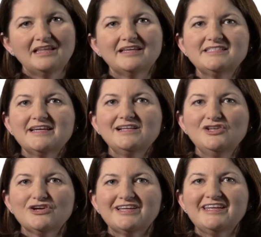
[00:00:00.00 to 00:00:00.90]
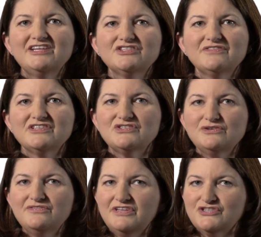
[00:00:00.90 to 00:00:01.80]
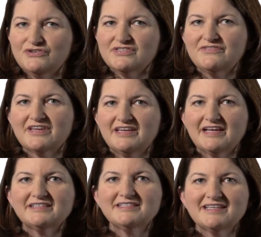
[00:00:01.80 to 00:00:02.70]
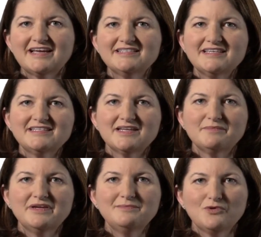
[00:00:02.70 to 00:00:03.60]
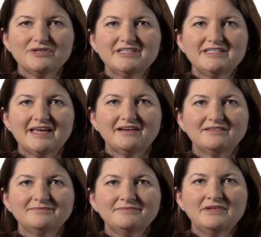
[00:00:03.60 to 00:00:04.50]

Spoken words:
Let's take a look at each of these new features of the Connected Science System in more detail.